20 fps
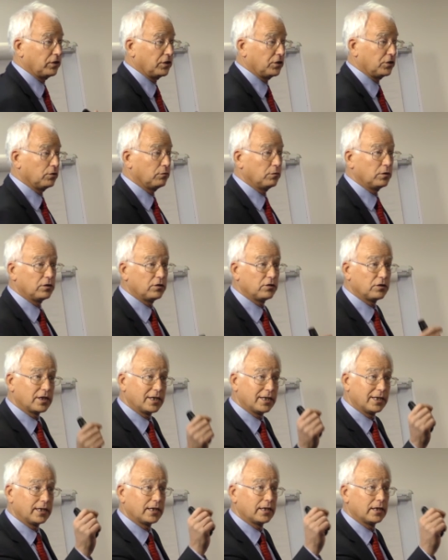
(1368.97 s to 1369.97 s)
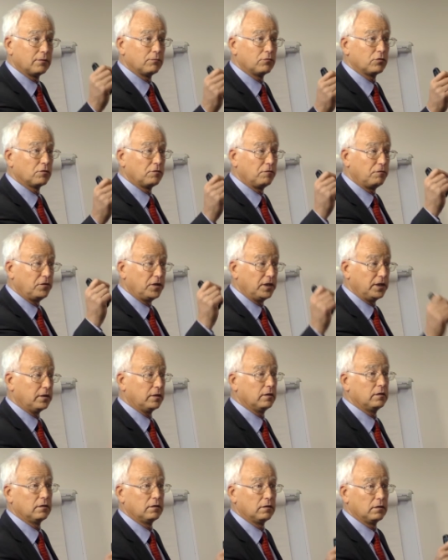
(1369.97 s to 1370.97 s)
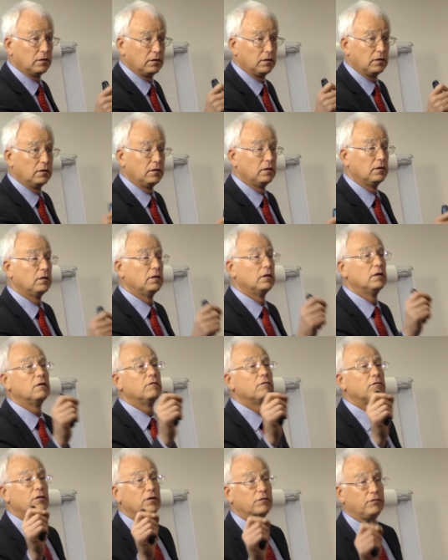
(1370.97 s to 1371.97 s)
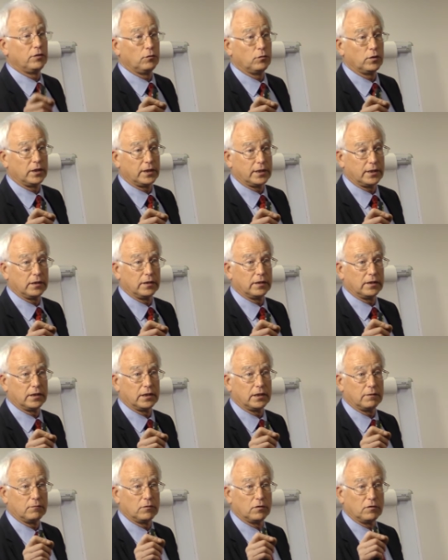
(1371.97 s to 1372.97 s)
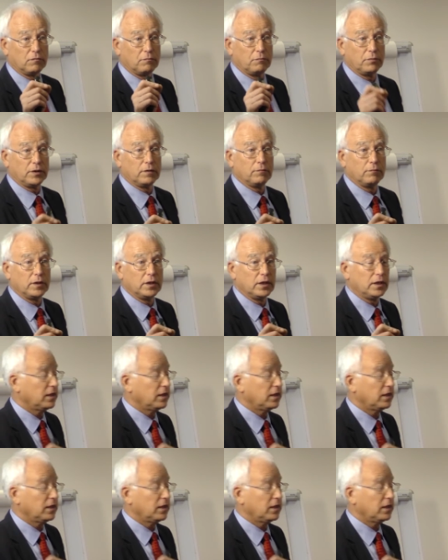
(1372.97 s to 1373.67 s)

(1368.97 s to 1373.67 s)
ratio, which is kilograms of feed for every one kilogram of pig meat